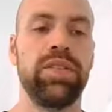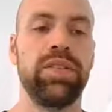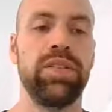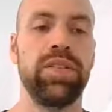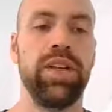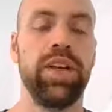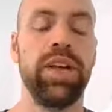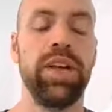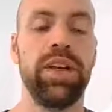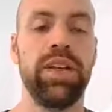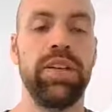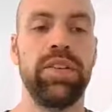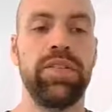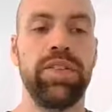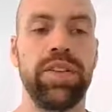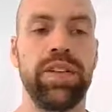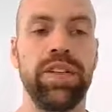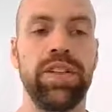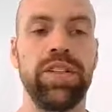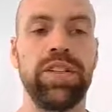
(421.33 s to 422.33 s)
or the
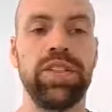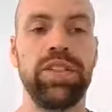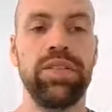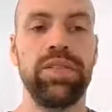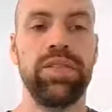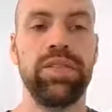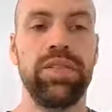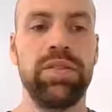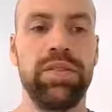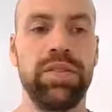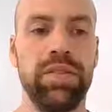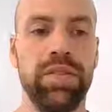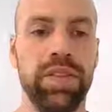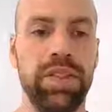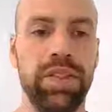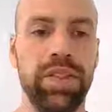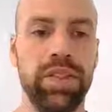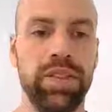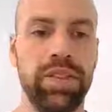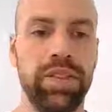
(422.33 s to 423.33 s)
identification.
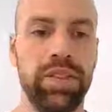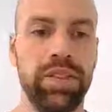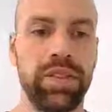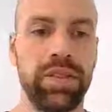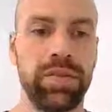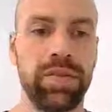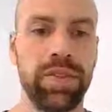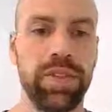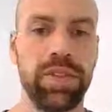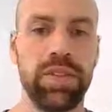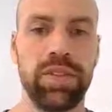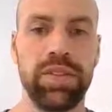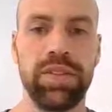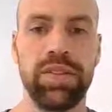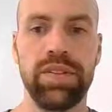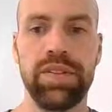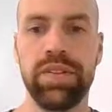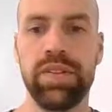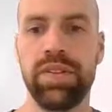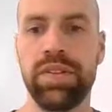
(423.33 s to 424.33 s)
Here you see some
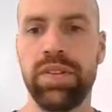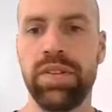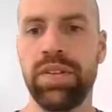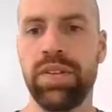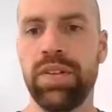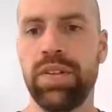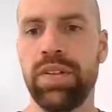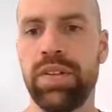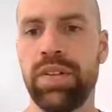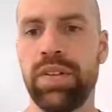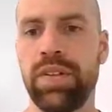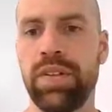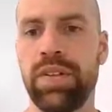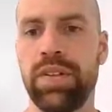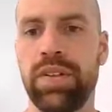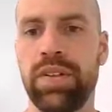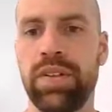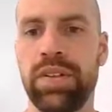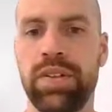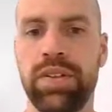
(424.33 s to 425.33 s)
sensors.
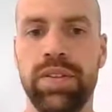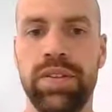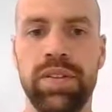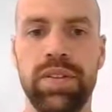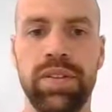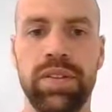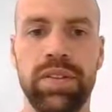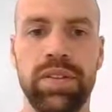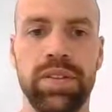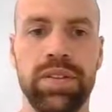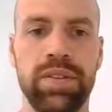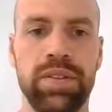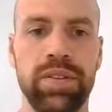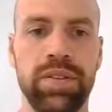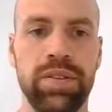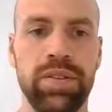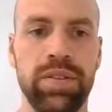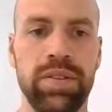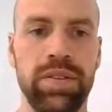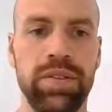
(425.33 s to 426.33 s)
And here
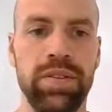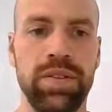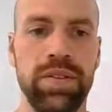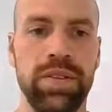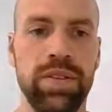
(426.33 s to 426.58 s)
also.